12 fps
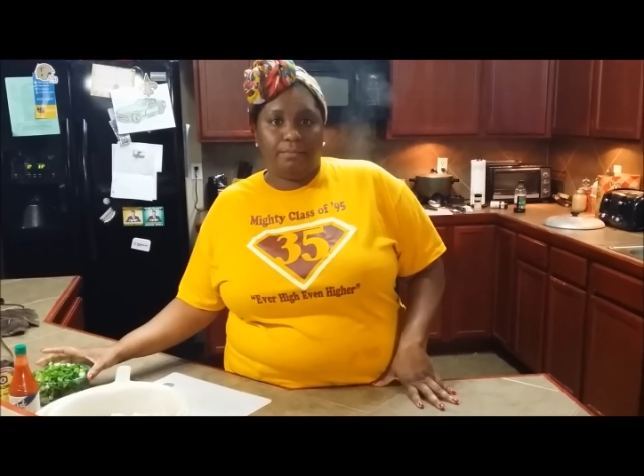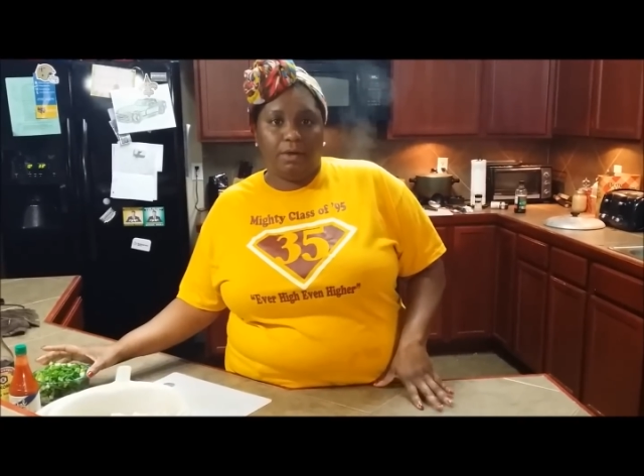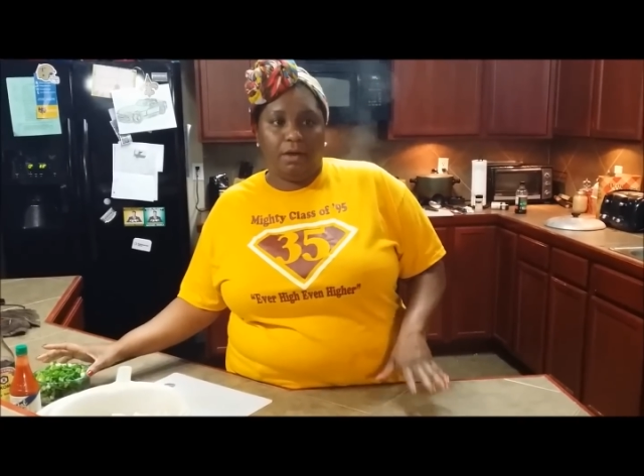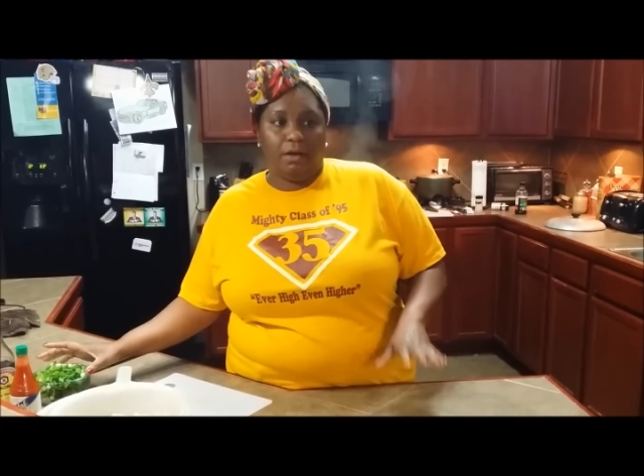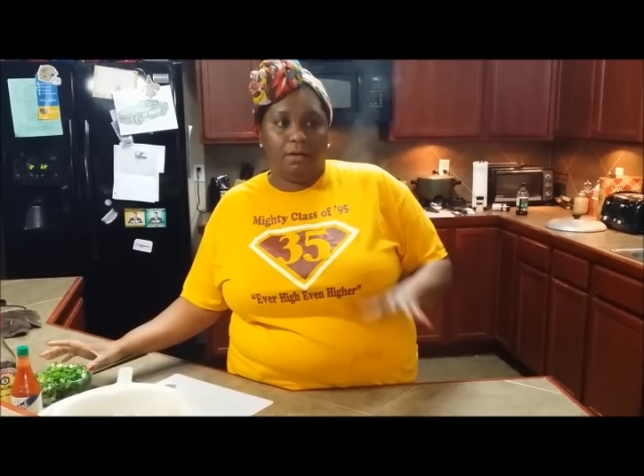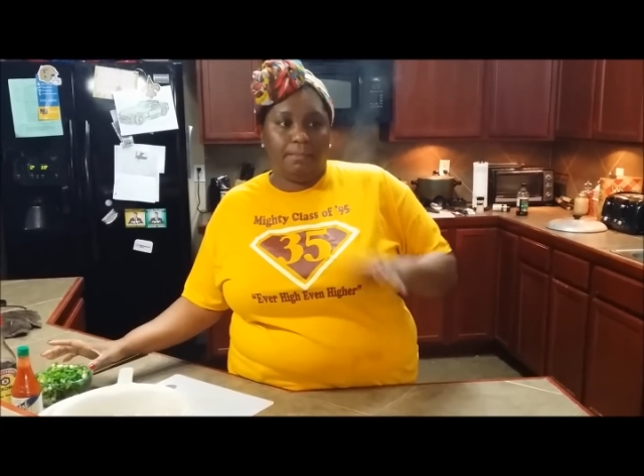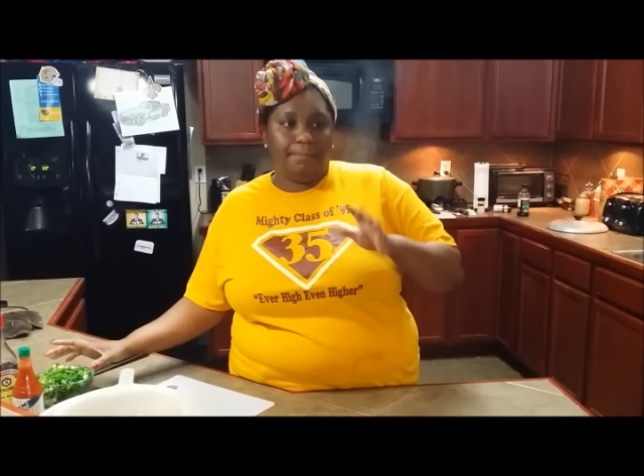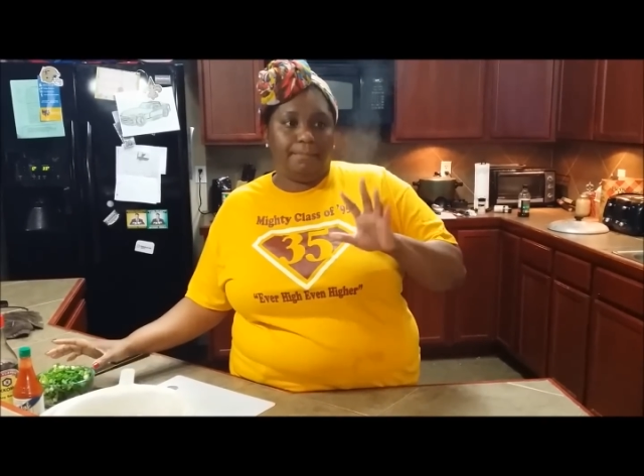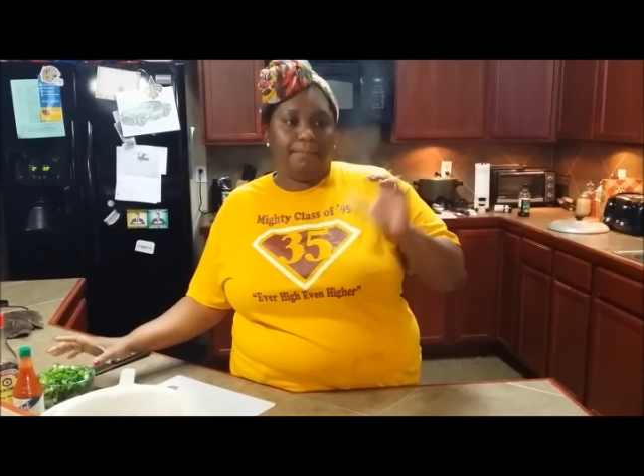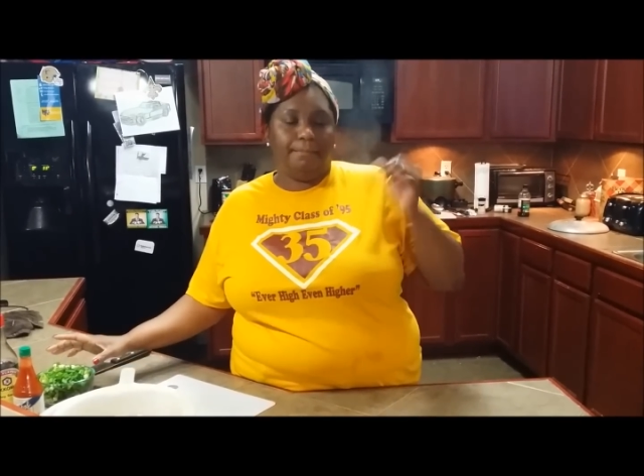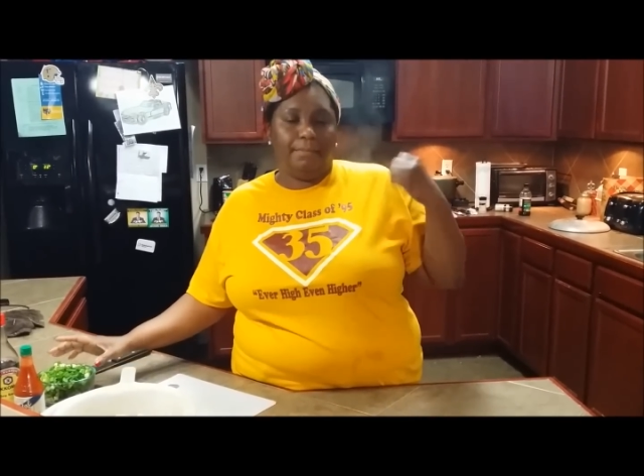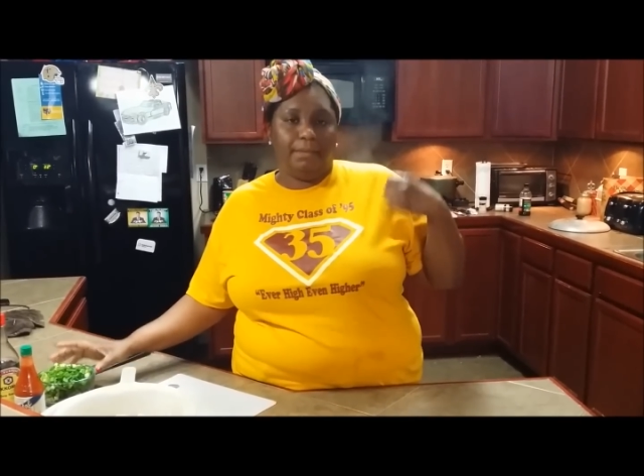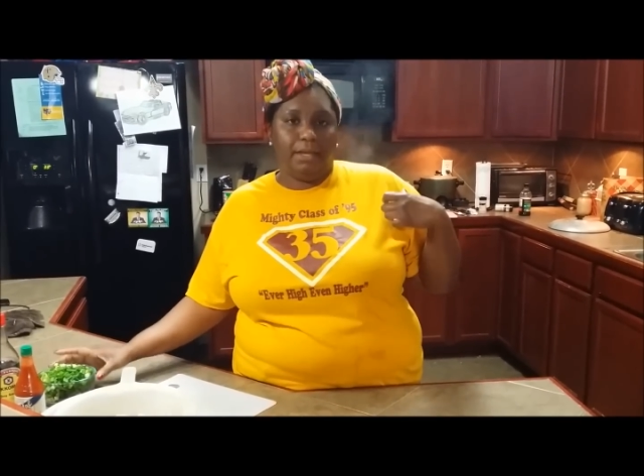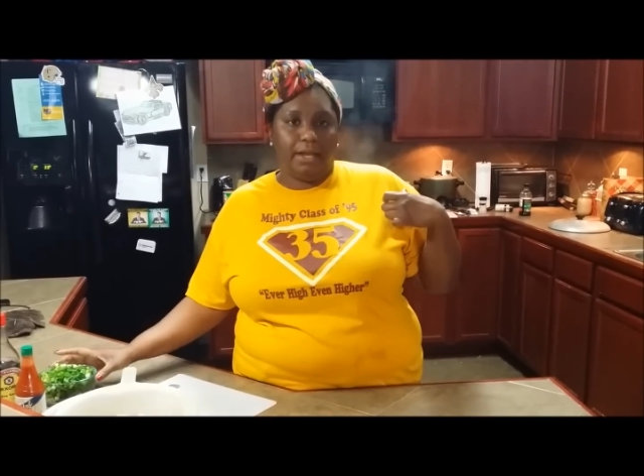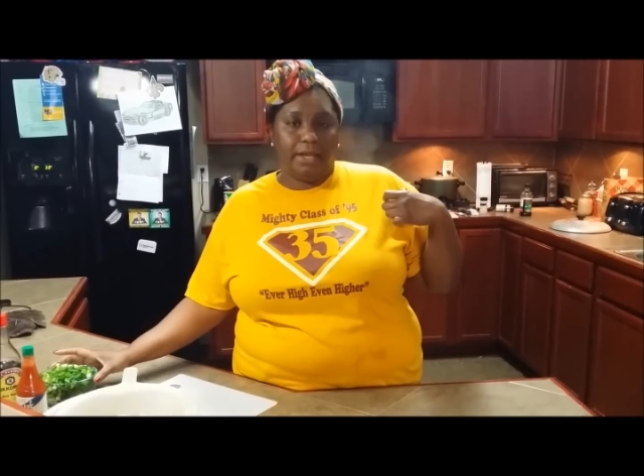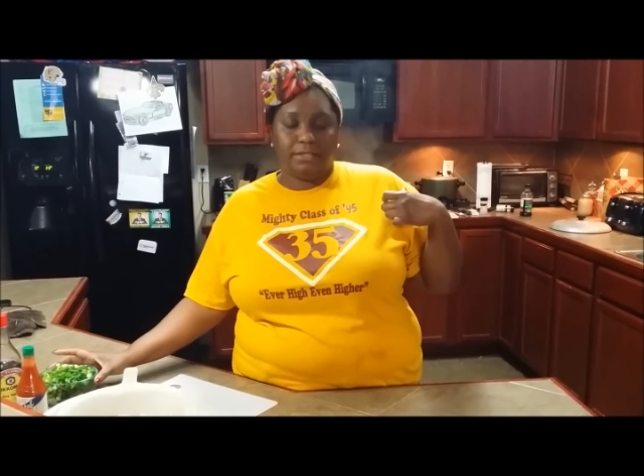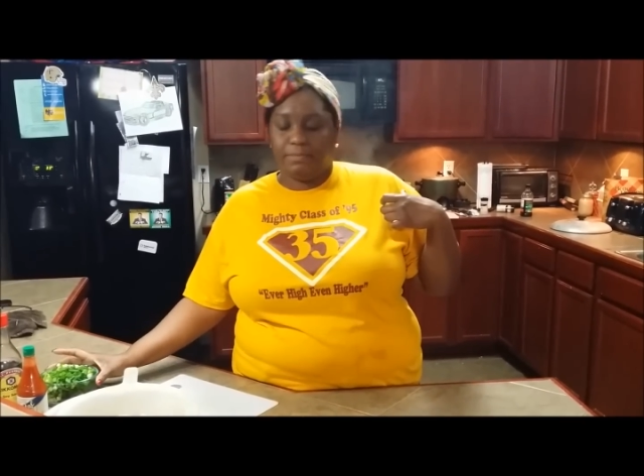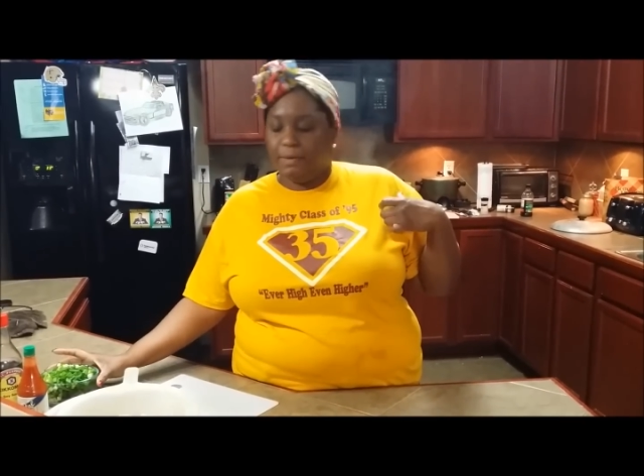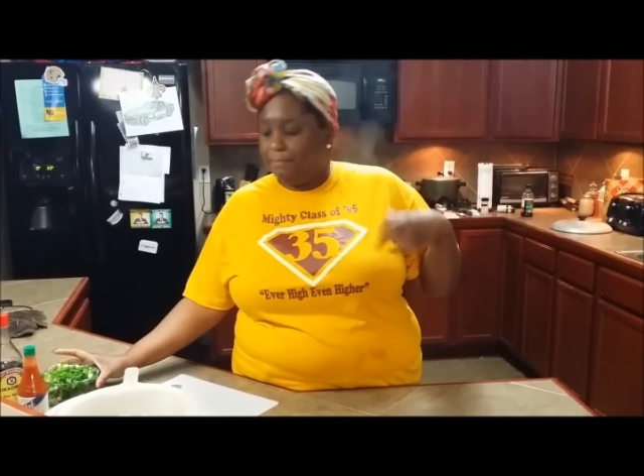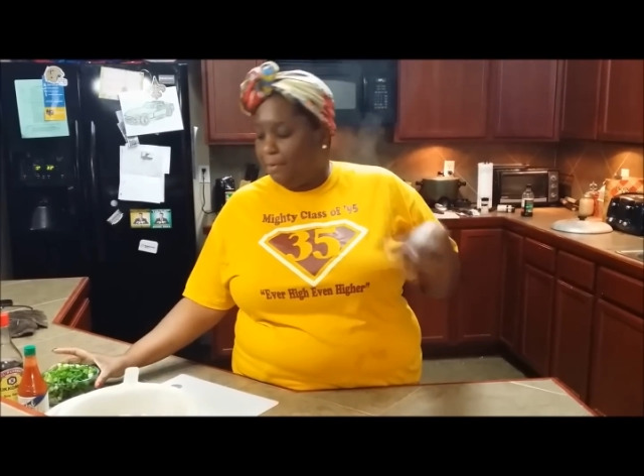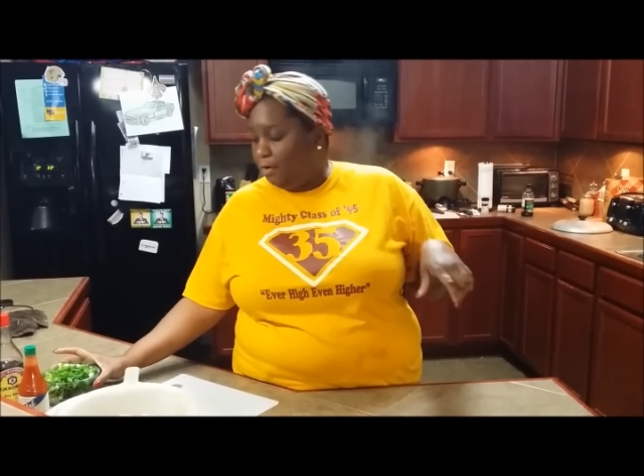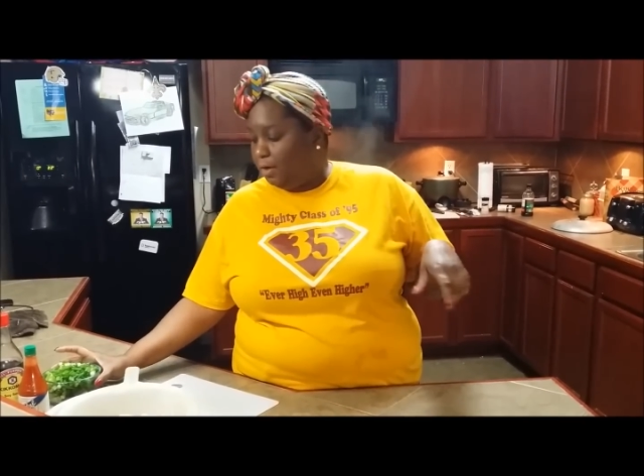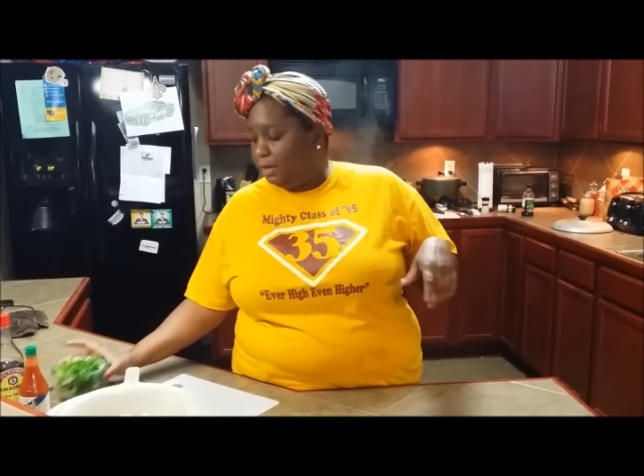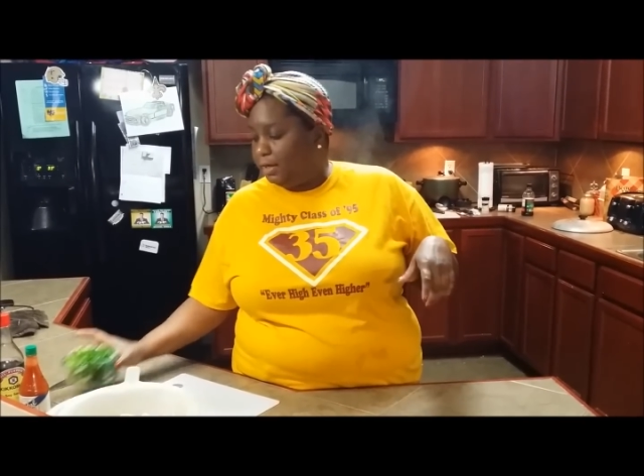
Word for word: um, meat has been boiling,